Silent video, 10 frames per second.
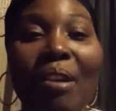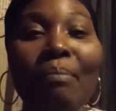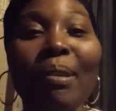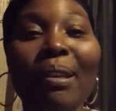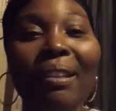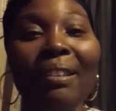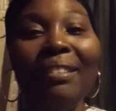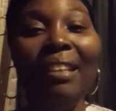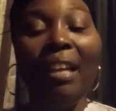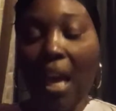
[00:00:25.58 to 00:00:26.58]
because
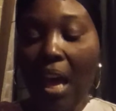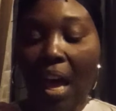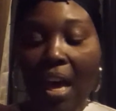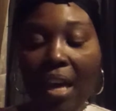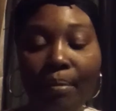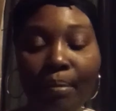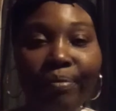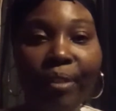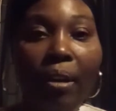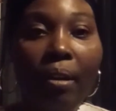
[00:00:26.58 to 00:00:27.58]
I had it with
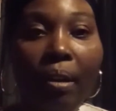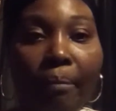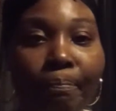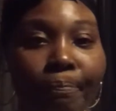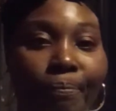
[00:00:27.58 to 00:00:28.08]
the um